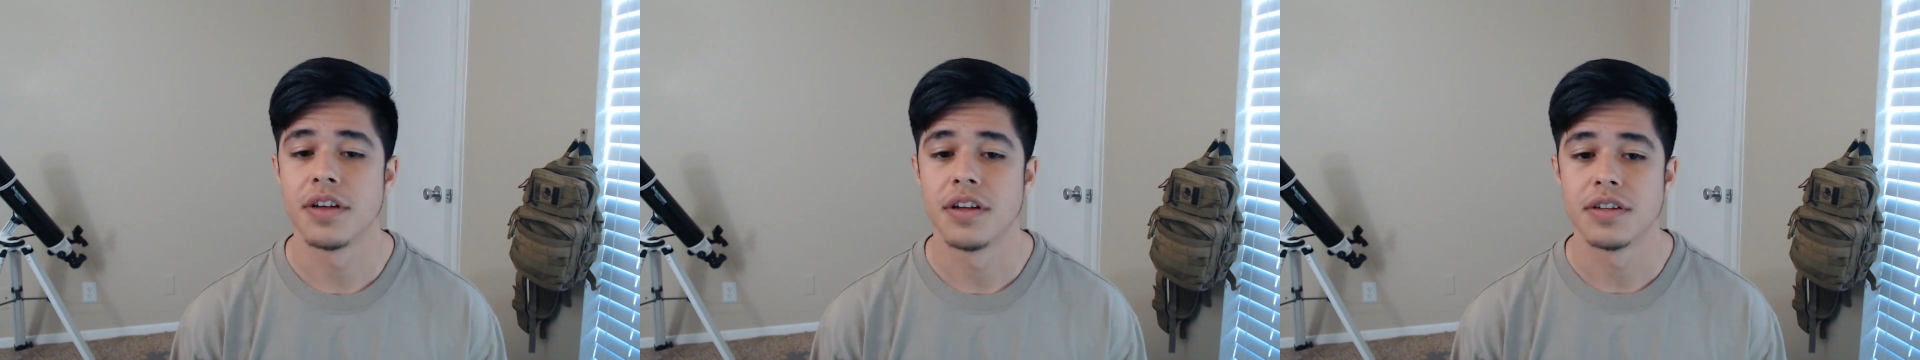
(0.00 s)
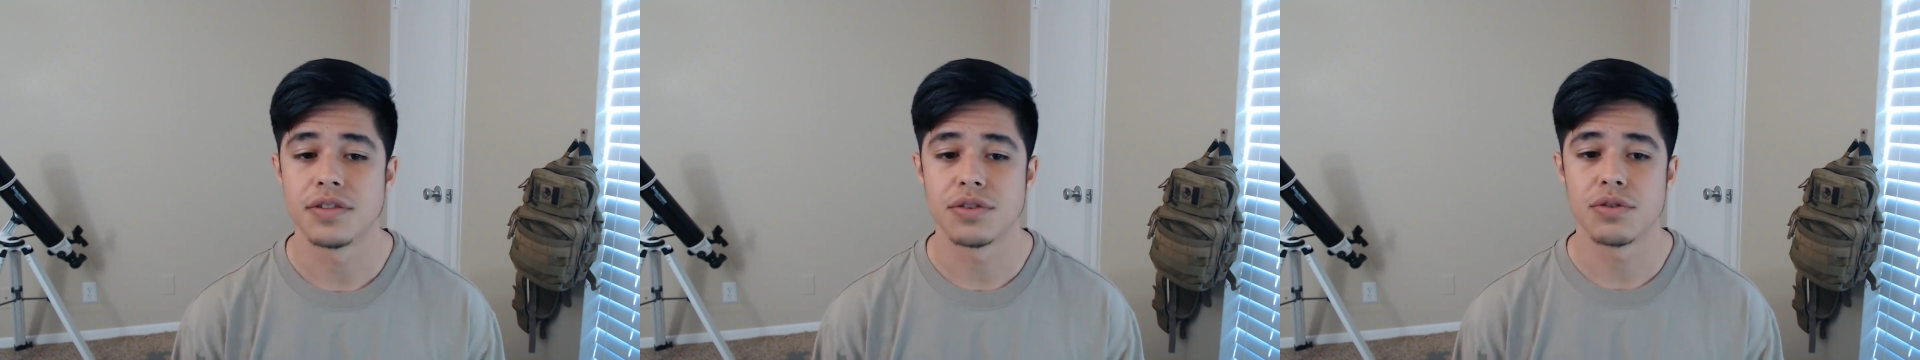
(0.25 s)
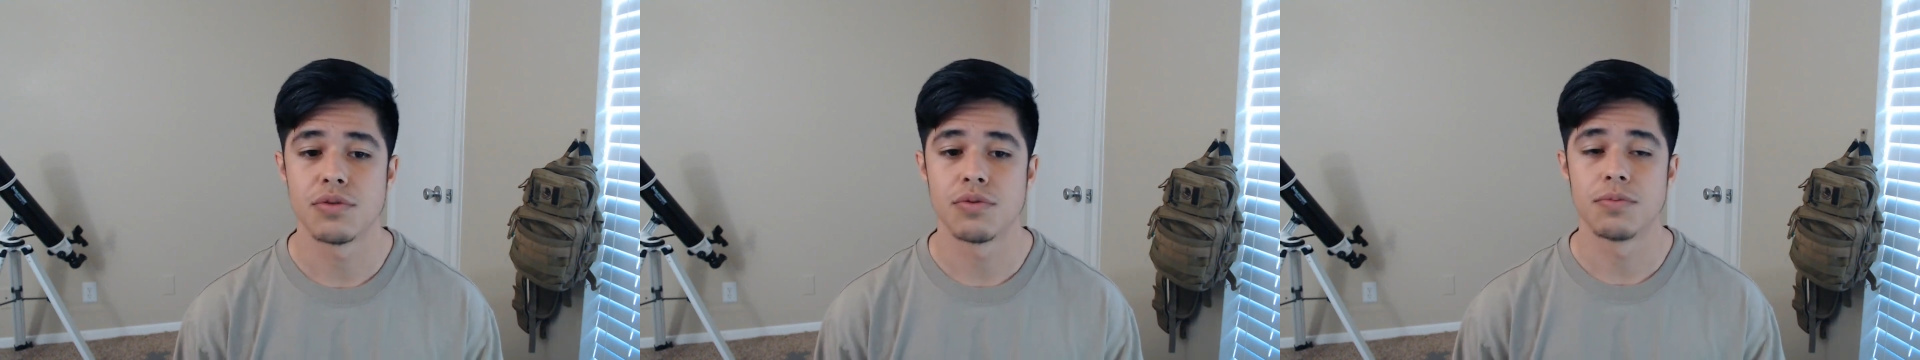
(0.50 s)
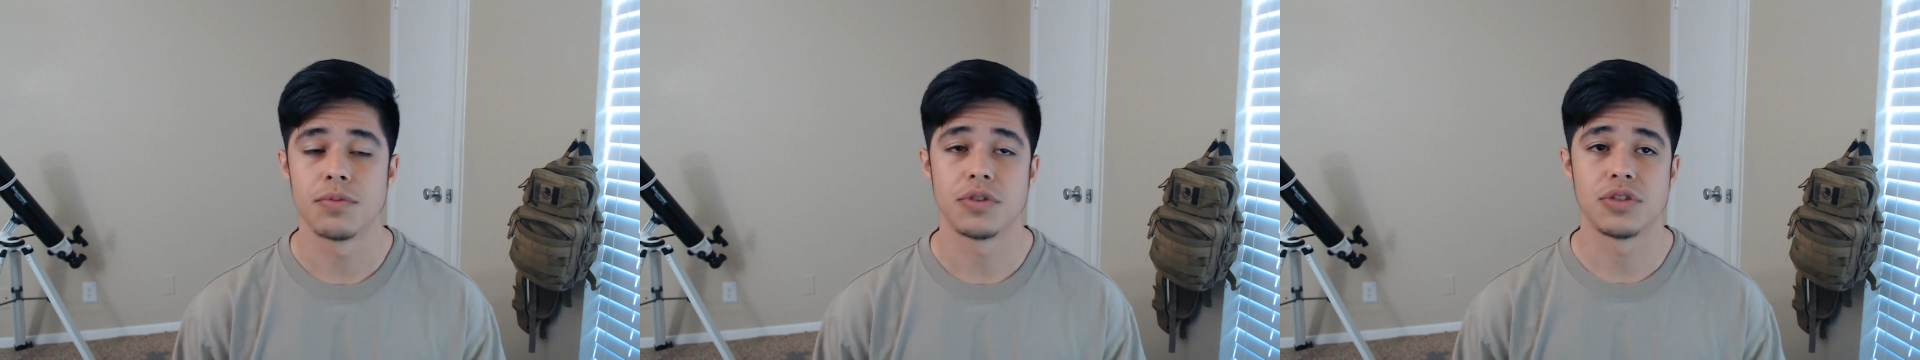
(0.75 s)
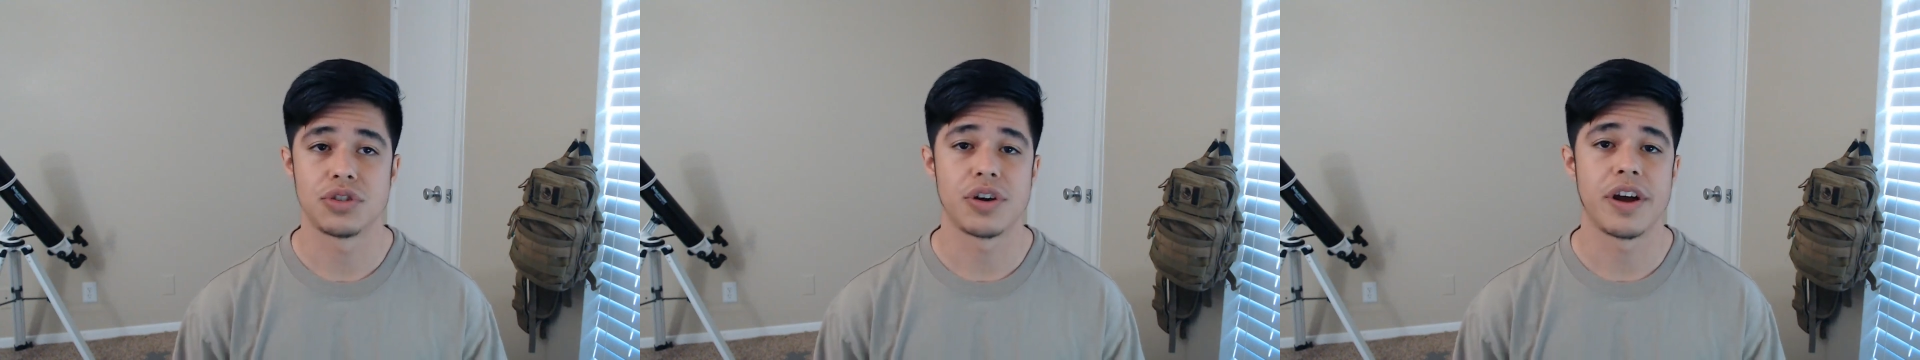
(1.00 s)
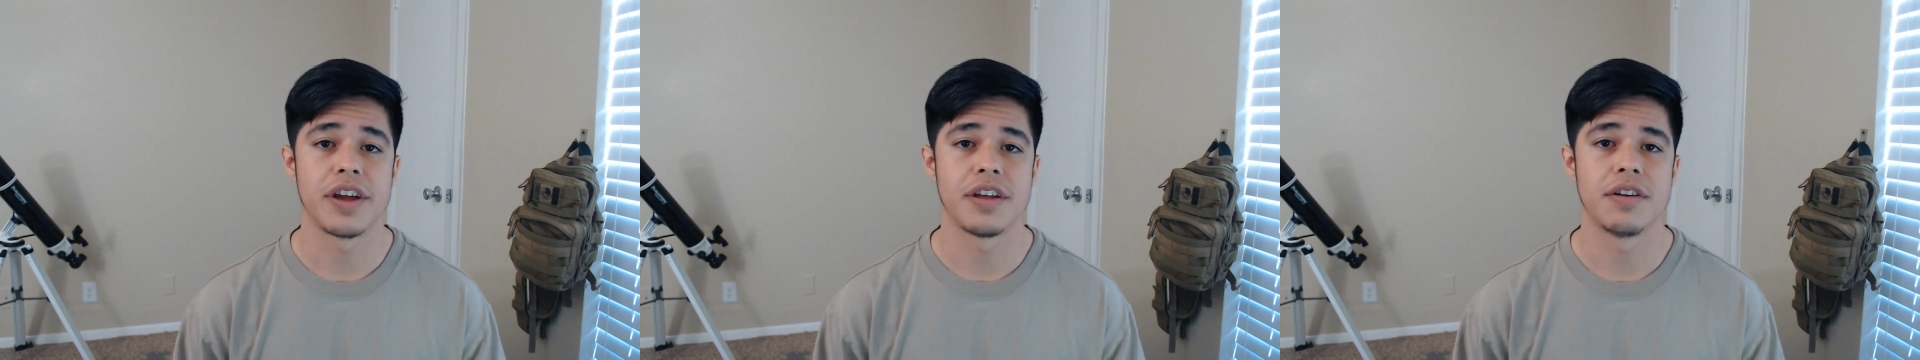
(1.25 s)
So try
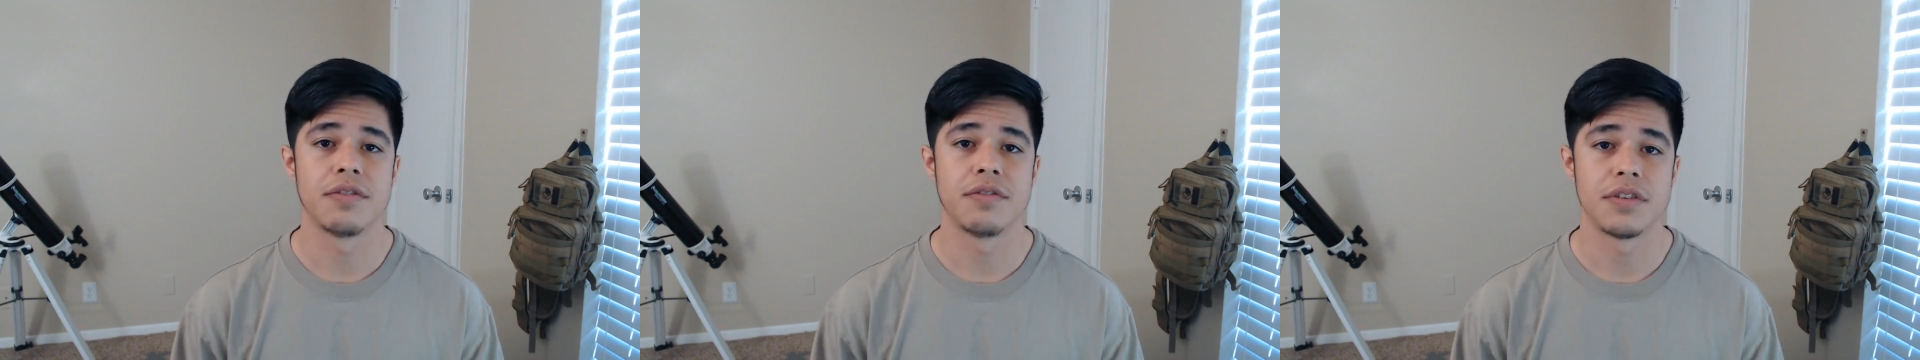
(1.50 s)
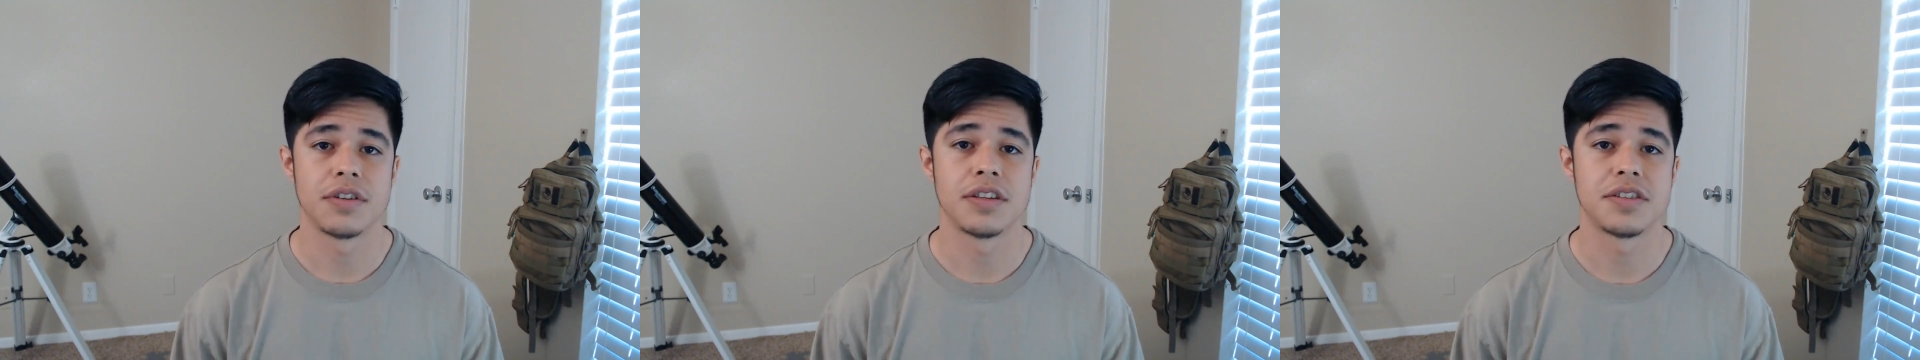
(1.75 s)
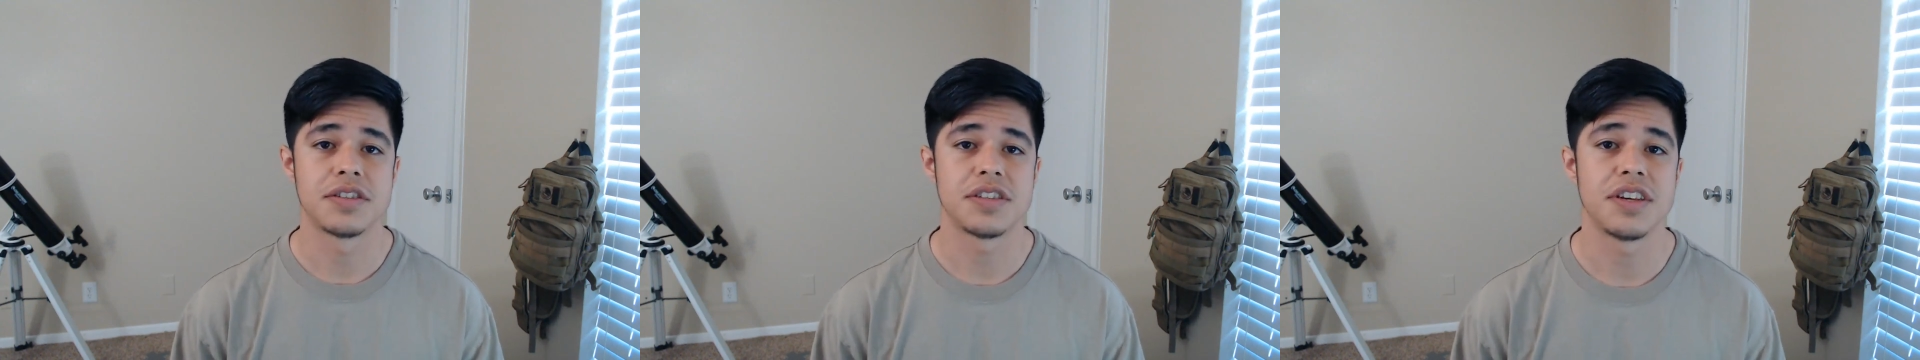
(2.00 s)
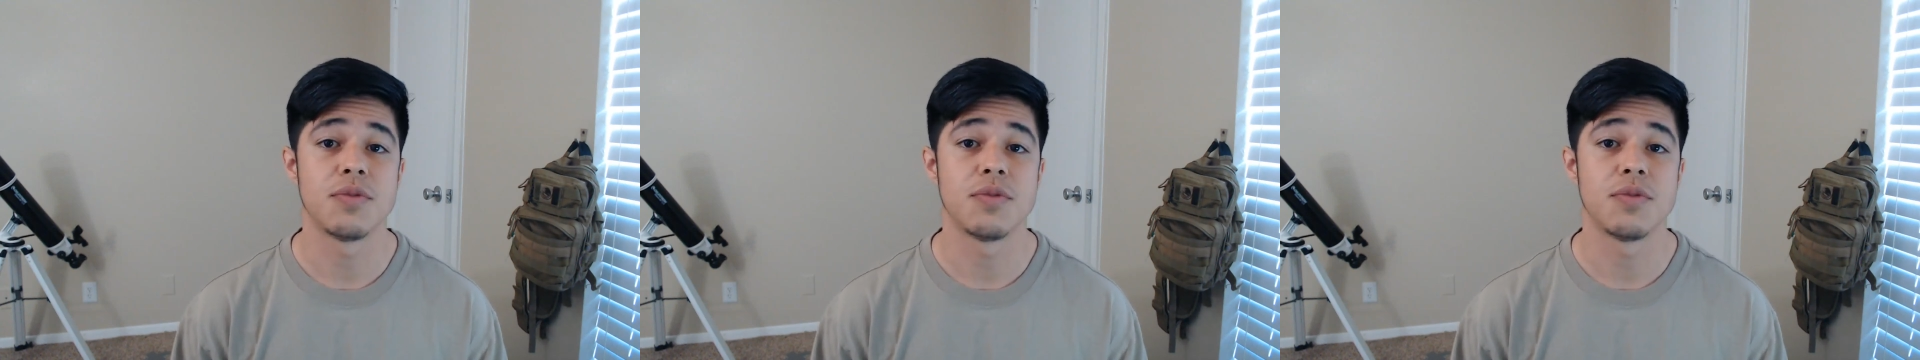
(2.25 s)
and see